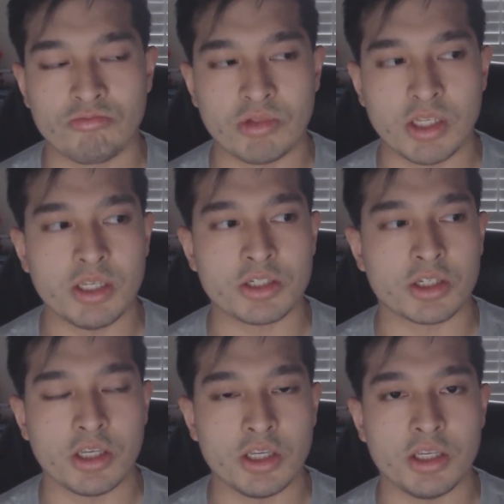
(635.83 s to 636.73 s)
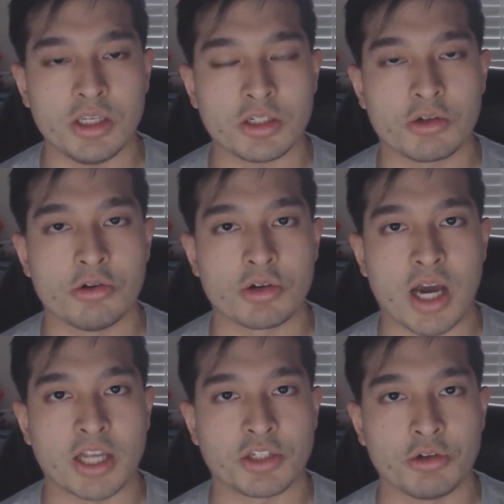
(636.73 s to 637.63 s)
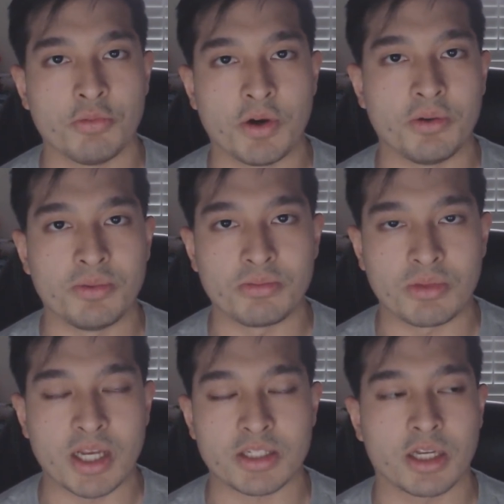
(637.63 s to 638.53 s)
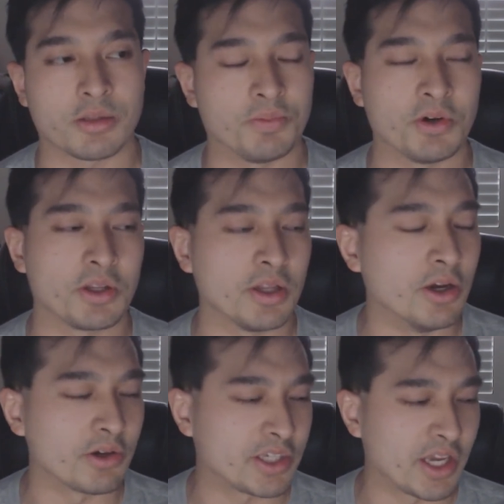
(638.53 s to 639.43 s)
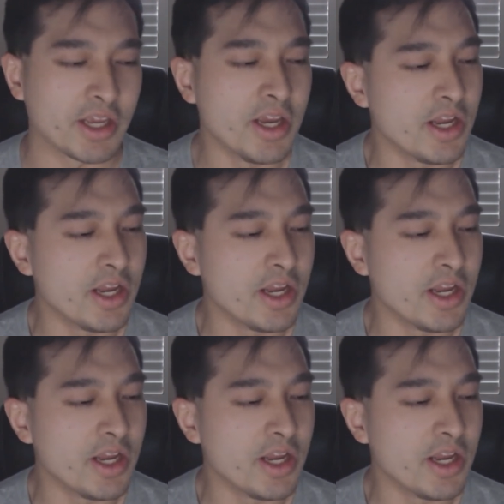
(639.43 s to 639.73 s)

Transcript: he's he's a cool guy too, but that's not the point. okay.